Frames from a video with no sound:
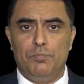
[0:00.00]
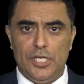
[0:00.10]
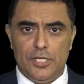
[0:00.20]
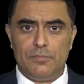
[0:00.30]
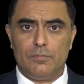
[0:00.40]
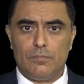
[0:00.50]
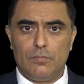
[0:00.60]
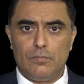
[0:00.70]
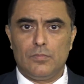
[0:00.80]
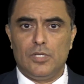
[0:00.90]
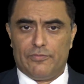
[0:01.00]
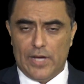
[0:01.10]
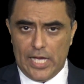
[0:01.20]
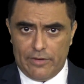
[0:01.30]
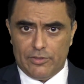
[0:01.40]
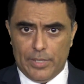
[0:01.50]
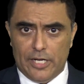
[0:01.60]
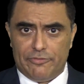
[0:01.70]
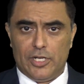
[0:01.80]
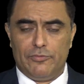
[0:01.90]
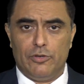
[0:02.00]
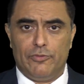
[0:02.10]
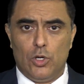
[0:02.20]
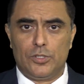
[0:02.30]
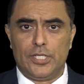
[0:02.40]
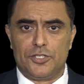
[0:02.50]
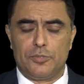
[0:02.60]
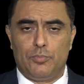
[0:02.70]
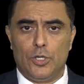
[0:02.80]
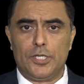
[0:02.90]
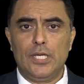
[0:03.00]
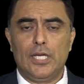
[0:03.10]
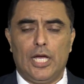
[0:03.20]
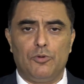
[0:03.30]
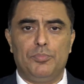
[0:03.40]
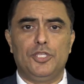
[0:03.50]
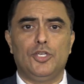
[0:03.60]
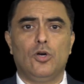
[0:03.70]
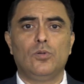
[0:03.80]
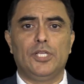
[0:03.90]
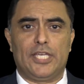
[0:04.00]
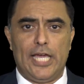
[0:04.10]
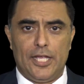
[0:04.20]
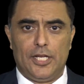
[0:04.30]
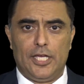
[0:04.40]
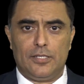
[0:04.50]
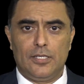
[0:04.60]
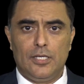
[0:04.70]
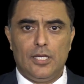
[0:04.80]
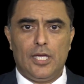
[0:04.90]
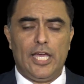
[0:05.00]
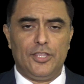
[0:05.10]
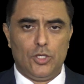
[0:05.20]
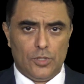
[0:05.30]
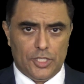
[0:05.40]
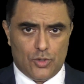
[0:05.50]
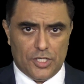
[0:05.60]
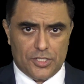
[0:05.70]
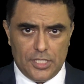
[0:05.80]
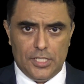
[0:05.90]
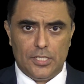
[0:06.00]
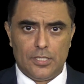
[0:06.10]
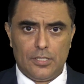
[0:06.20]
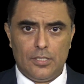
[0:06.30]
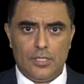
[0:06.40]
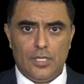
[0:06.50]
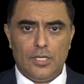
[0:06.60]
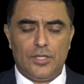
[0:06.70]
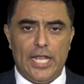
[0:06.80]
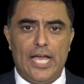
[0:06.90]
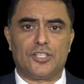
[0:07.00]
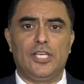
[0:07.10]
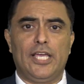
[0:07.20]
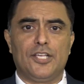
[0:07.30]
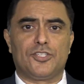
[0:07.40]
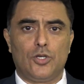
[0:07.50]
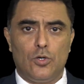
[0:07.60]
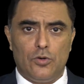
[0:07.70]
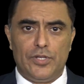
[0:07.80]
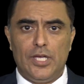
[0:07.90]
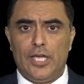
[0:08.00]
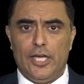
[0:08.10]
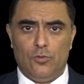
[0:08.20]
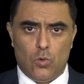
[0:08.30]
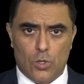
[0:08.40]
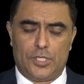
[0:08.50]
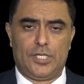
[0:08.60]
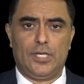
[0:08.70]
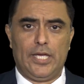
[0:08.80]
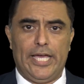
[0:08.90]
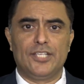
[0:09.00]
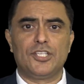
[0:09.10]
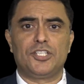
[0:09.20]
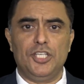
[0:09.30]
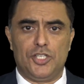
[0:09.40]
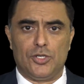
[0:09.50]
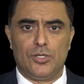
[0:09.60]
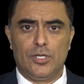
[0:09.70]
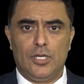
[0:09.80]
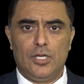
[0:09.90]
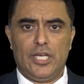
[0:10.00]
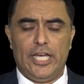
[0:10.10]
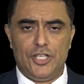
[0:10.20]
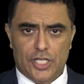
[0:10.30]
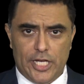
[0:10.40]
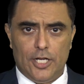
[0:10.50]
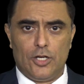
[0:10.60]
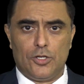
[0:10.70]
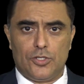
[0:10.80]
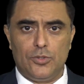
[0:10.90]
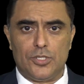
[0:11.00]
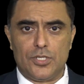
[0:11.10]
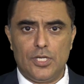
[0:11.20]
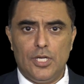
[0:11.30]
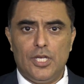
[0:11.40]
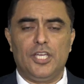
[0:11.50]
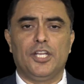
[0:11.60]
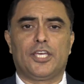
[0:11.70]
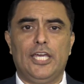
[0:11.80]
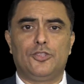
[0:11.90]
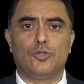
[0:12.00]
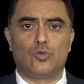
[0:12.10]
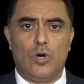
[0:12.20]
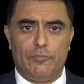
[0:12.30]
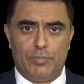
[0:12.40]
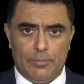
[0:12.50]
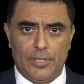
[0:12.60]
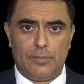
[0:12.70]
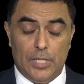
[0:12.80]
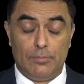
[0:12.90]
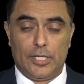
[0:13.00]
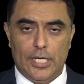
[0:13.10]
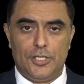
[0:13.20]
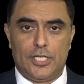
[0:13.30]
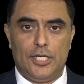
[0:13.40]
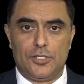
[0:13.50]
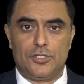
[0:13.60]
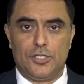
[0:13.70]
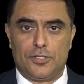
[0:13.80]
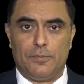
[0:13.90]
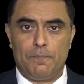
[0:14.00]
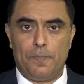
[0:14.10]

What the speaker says: be, if I have the benefit of your vote and support, I would be the only candidate and the only trustee that actually has served and worked as a teacher educating our students in a K-12 public education system.